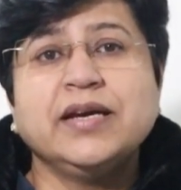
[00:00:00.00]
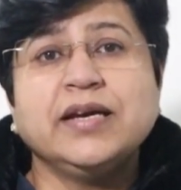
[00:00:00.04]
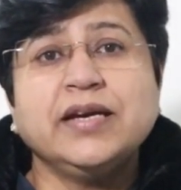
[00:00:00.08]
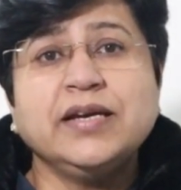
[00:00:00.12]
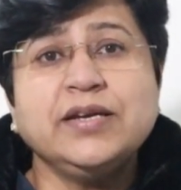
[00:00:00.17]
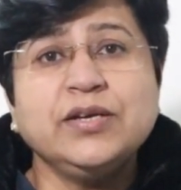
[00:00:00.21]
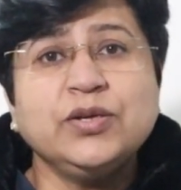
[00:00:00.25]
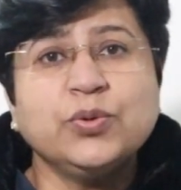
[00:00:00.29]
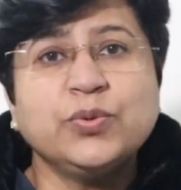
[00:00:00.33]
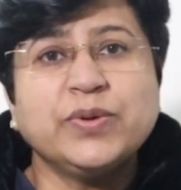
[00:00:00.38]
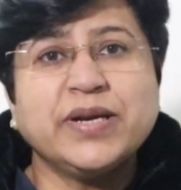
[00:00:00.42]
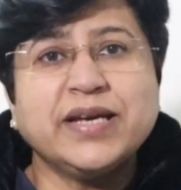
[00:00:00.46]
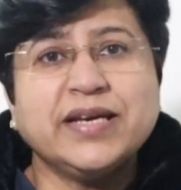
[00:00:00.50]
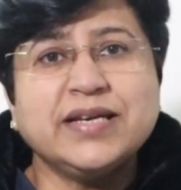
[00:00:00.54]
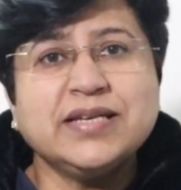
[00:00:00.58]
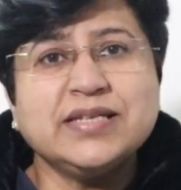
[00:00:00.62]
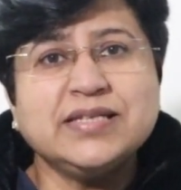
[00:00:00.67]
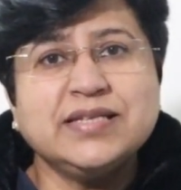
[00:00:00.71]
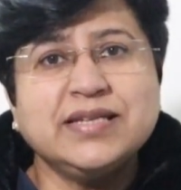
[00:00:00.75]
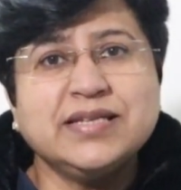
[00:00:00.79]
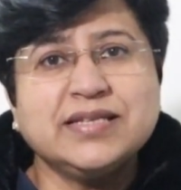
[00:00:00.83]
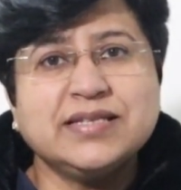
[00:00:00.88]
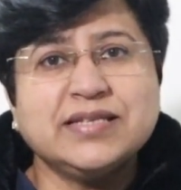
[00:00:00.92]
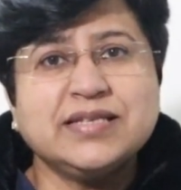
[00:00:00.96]
In
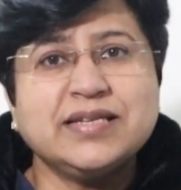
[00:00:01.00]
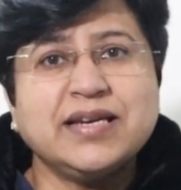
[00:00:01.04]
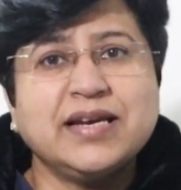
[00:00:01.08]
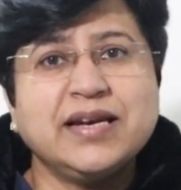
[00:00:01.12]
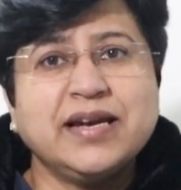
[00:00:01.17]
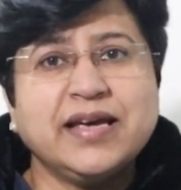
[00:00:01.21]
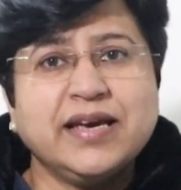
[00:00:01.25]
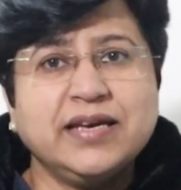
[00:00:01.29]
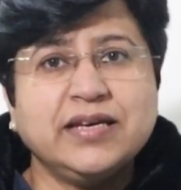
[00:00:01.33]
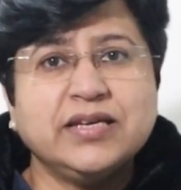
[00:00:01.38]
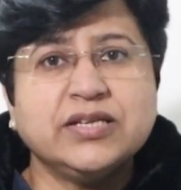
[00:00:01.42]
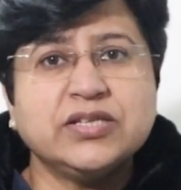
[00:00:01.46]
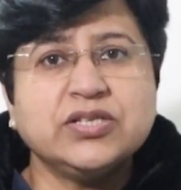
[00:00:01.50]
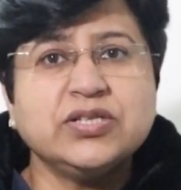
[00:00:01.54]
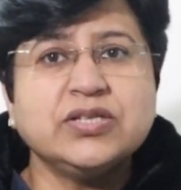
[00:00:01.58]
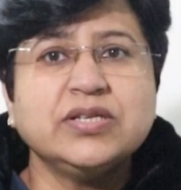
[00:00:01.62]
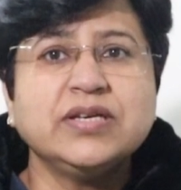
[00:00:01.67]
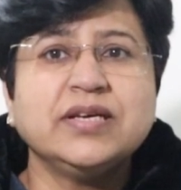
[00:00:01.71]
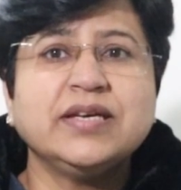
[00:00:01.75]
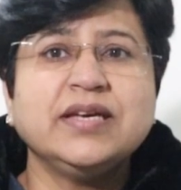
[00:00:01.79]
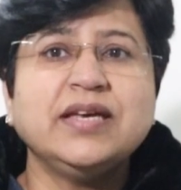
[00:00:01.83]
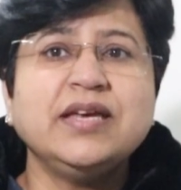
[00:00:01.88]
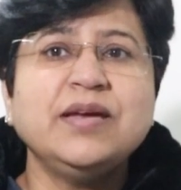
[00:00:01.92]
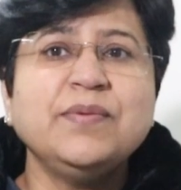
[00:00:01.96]
today's digital age,
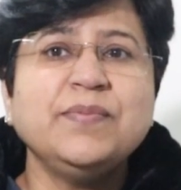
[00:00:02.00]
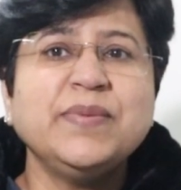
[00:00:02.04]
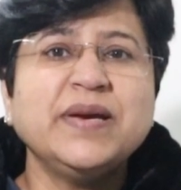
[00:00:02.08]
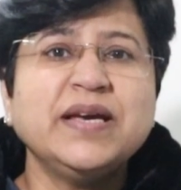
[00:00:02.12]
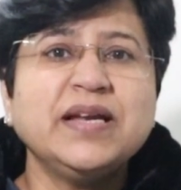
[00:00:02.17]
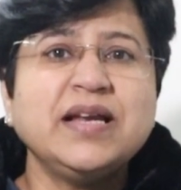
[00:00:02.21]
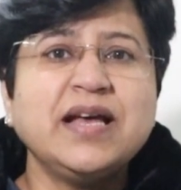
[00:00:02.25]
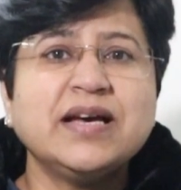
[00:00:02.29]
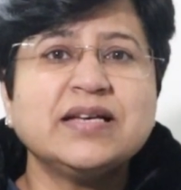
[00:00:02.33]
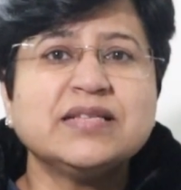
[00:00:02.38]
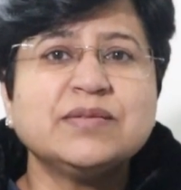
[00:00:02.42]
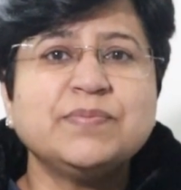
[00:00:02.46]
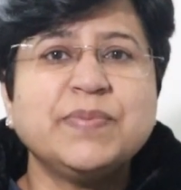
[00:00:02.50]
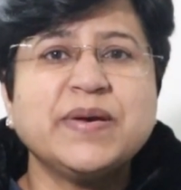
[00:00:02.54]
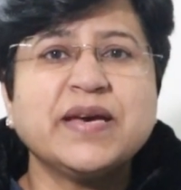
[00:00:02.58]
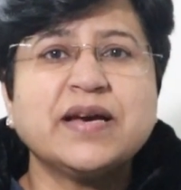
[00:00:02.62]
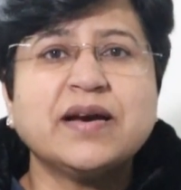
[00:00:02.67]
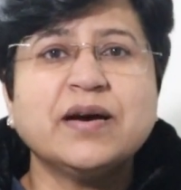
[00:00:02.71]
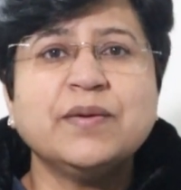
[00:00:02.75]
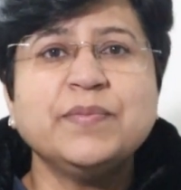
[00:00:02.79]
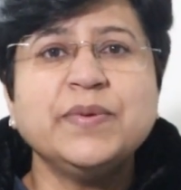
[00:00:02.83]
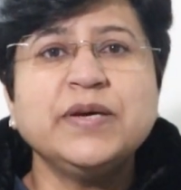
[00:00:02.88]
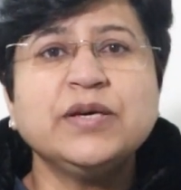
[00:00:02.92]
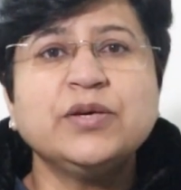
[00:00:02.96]
email has
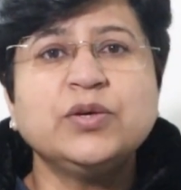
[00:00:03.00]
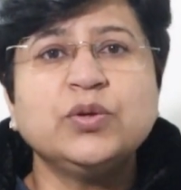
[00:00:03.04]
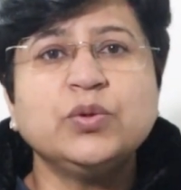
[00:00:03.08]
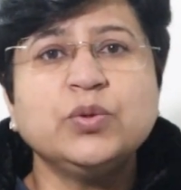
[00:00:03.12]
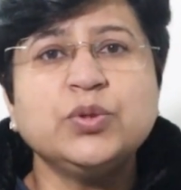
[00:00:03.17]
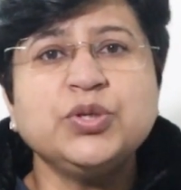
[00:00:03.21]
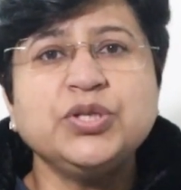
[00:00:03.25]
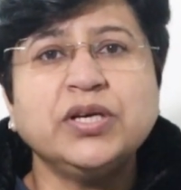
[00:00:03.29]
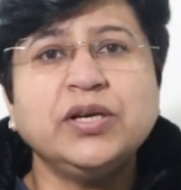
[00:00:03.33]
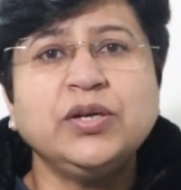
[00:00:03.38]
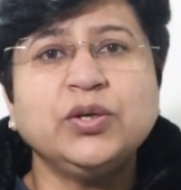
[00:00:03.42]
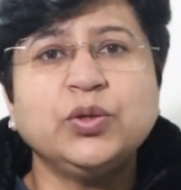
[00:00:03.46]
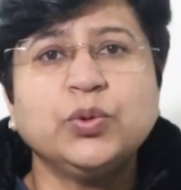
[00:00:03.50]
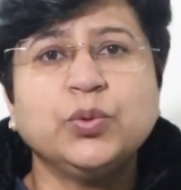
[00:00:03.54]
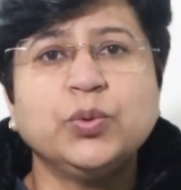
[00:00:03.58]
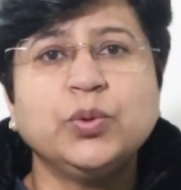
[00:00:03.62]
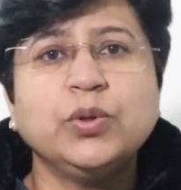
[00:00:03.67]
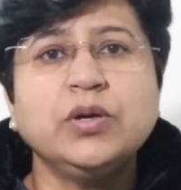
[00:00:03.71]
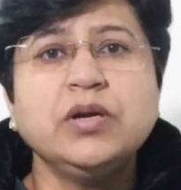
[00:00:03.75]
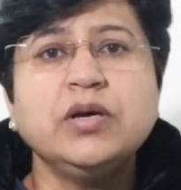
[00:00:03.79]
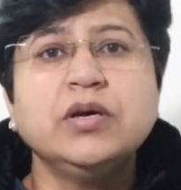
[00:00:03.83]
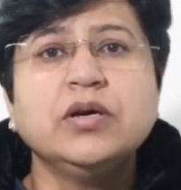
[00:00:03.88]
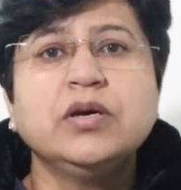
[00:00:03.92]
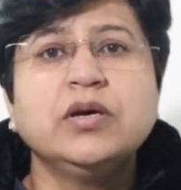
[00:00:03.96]
become a crucial
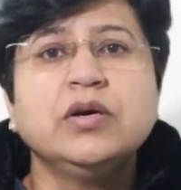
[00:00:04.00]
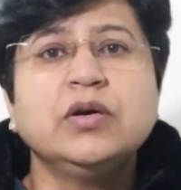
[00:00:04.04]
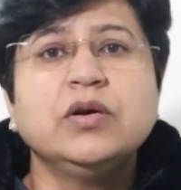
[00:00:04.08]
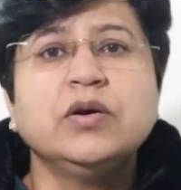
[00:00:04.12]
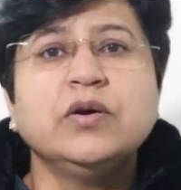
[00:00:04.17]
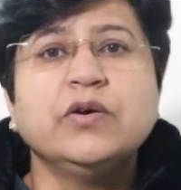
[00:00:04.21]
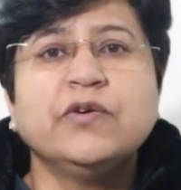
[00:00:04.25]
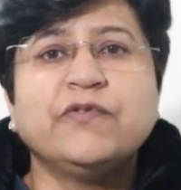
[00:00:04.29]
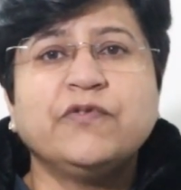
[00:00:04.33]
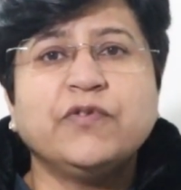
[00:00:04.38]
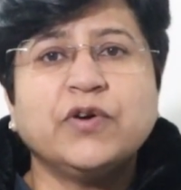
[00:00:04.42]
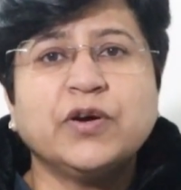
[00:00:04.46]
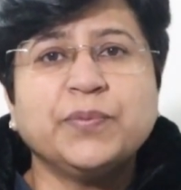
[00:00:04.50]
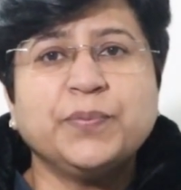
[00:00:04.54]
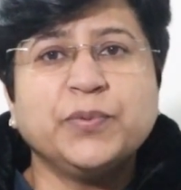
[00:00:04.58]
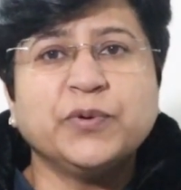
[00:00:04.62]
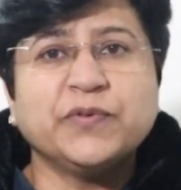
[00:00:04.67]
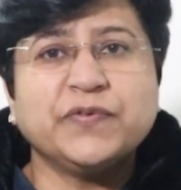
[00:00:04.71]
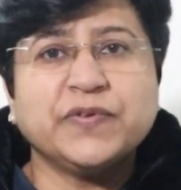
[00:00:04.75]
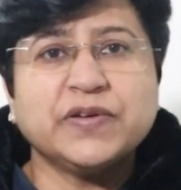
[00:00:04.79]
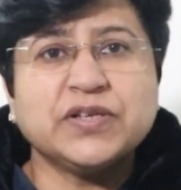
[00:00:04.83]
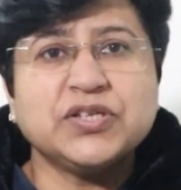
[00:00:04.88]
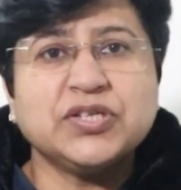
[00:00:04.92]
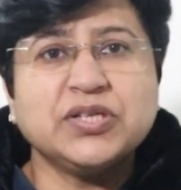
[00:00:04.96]
tool for
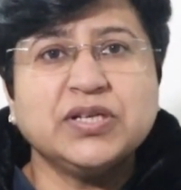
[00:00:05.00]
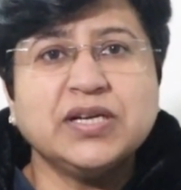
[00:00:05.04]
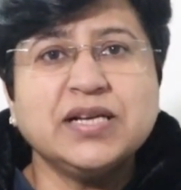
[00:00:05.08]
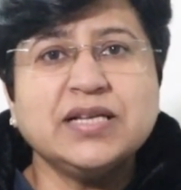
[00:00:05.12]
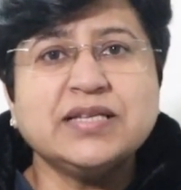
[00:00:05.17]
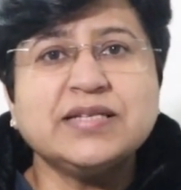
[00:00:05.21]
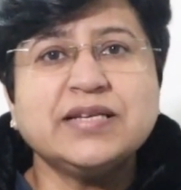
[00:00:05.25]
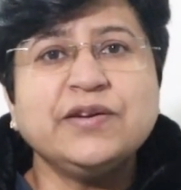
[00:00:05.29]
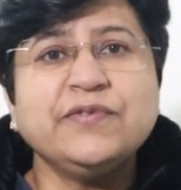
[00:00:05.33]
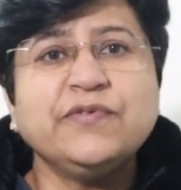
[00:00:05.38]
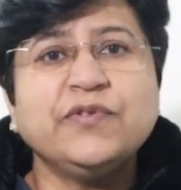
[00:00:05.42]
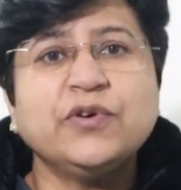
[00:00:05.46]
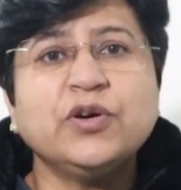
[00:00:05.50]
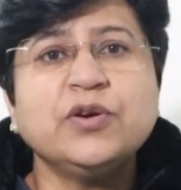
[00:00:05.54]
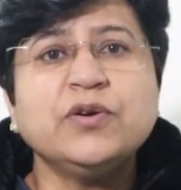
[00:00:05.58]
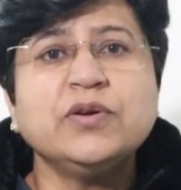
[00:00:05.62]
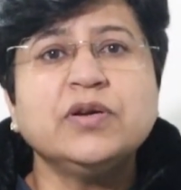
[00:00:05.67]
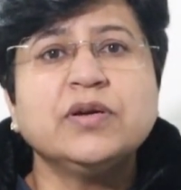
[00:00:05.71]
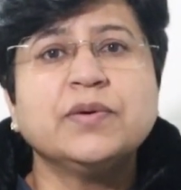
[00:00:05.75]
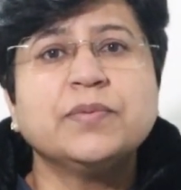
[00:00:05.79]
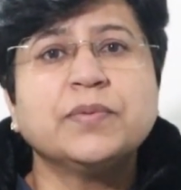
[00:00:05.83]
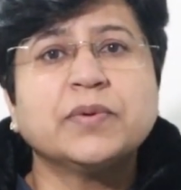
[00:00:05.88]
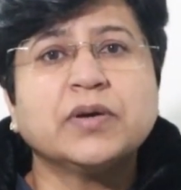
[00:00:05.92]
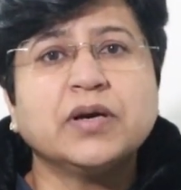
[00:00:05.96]
professionals and
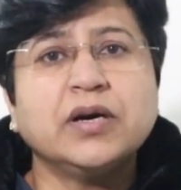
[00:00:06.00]
for